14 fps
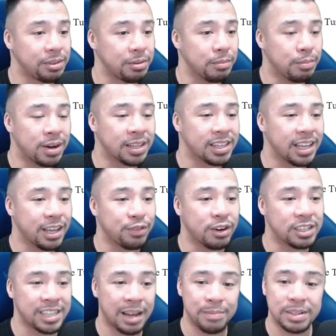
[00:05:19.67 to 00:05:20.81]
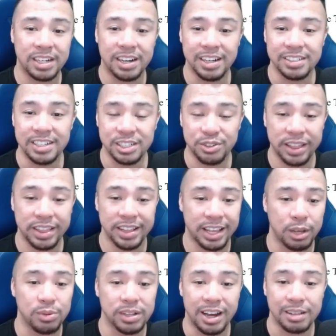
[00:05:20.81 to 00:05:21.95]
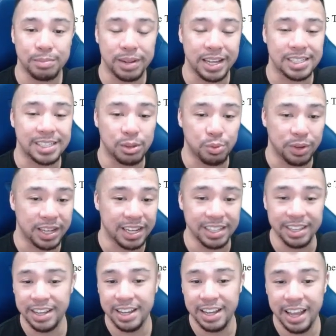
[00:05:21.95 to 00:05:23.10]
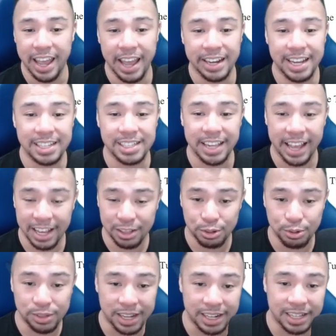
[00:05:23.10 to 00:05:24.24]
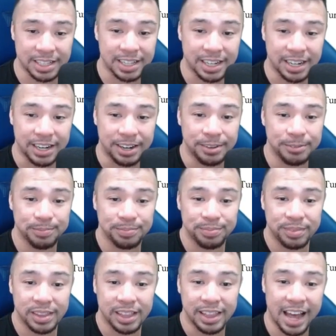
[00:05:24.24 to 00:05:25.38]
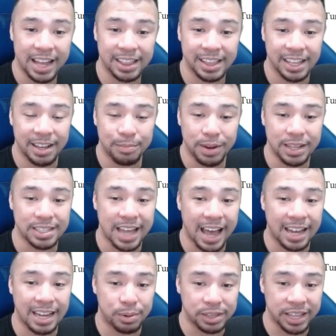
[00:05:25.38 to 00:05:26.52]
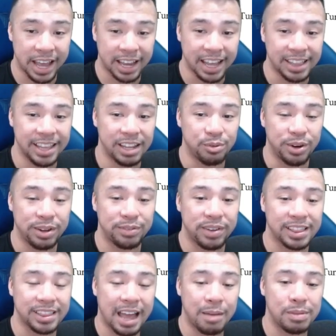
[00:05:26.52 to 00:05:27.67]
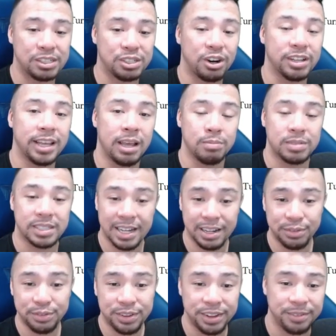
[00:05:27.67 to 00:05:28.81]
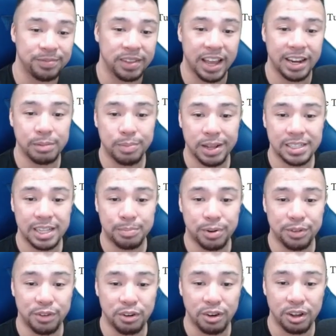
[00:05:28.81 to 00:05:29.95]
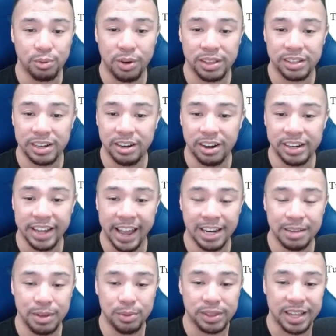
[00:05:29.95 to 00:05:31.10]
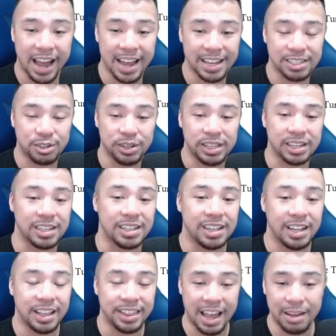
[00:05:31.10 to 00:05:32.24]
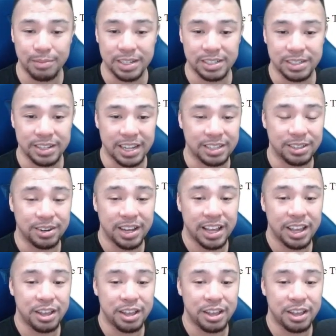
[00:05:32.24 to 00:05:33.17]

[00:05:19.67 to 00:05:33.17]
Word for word: But if your champions are under strengthened, he will not place that Weaken and he has an A2 that is uh, that places ally protect and then reflect damage on himself, and then places a provoke on one turn on the enemy with the highest critical damage. So yeah, so